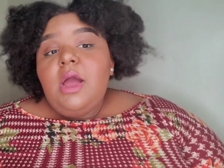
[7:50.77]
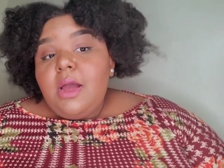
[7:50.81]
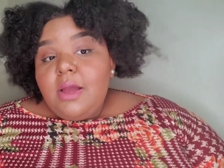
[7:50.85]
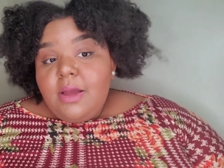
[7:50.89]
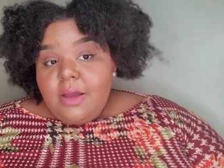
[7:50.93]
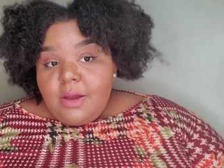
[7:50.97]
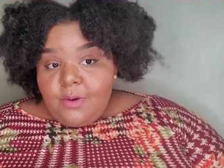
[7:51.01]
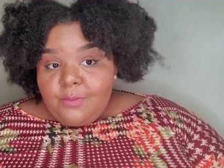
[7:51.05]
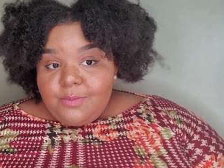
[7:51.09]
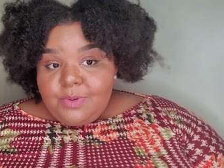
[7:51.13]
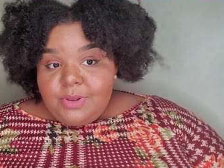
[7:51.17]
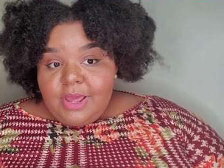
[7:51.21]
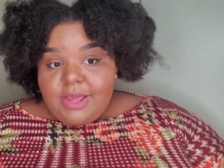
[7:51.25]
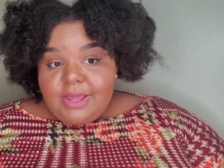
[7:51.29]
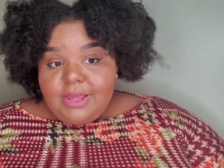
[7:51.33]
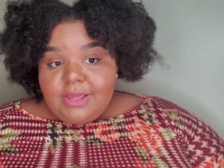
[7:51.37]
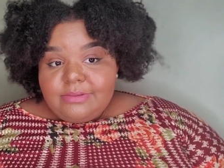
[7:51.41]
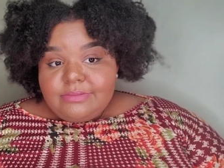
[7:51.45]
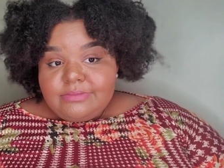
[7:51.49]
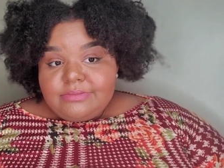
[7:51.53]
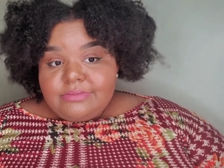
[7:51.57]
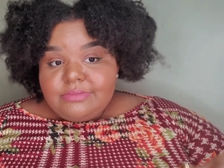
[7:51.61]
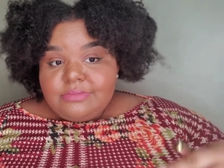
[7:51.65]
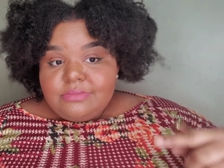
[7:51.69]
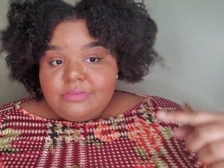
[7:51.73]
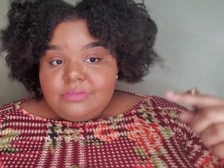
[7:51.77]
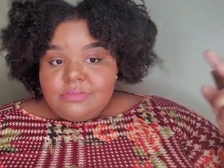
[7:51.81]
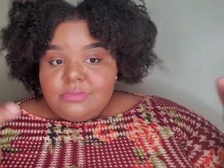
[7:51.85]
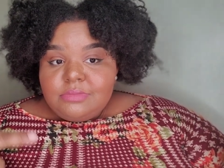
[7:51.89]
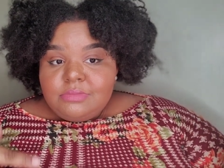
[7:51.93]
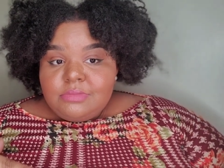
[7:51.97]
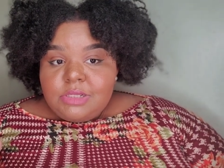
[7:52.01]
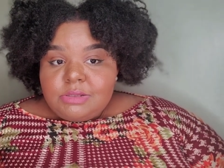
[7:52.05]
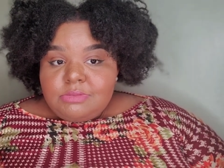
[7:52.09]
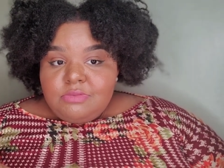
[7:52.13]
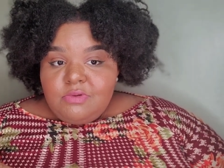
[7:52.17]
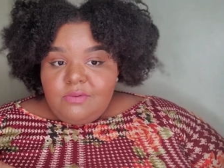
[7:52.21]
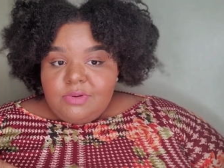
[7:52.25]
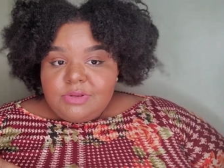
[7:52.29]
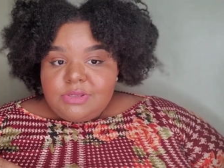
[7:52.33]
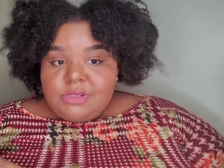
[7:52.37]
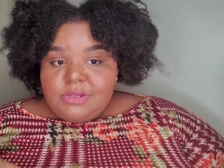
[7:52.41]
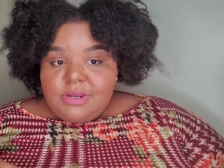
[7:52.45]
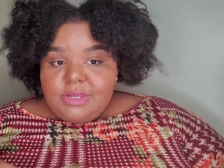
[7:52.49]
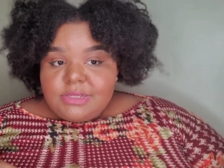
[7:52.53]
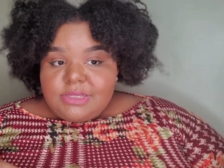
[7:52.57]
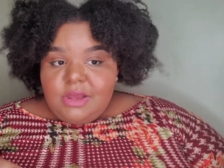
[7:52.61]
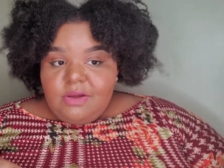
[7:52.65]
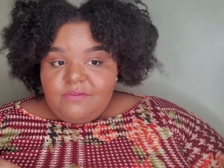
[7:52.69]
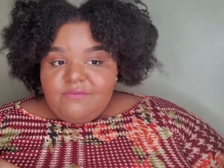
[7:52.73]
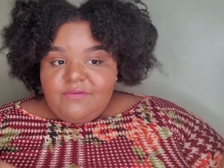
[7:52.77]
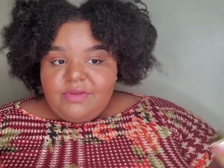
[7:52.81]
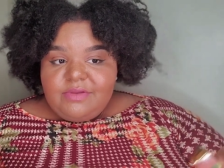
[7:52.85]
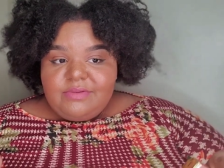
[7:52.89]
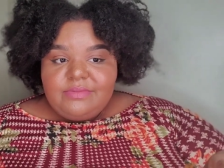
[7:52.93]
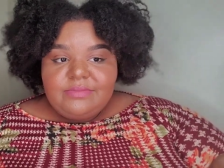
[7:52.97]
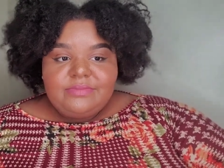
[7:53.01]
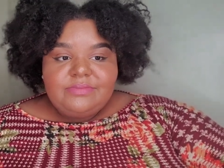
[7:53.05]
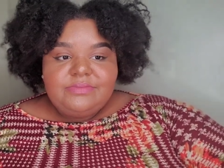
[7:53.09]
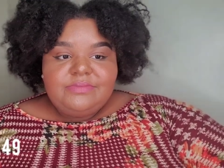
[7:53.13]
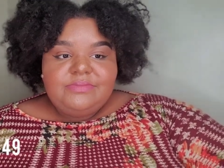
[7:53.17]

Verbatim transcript: I hope you like it. It's more awesome.